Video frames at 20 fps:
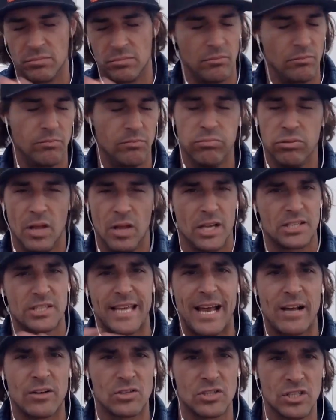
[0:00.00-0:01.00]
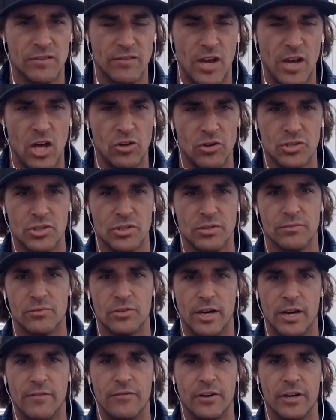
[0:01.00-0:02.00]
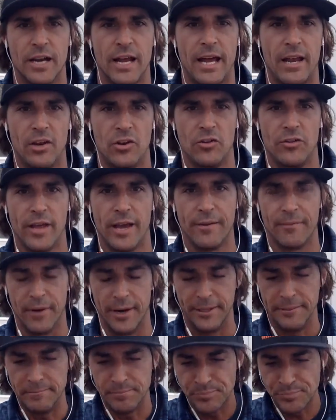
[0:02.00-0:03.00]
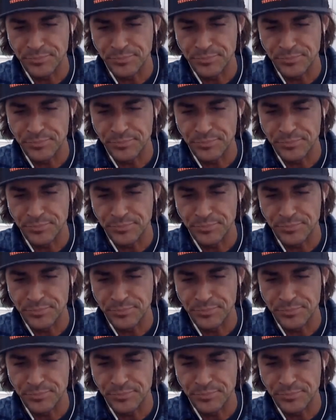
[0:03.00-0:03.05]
lost thousands of dollars trying to figure out how to do that, right?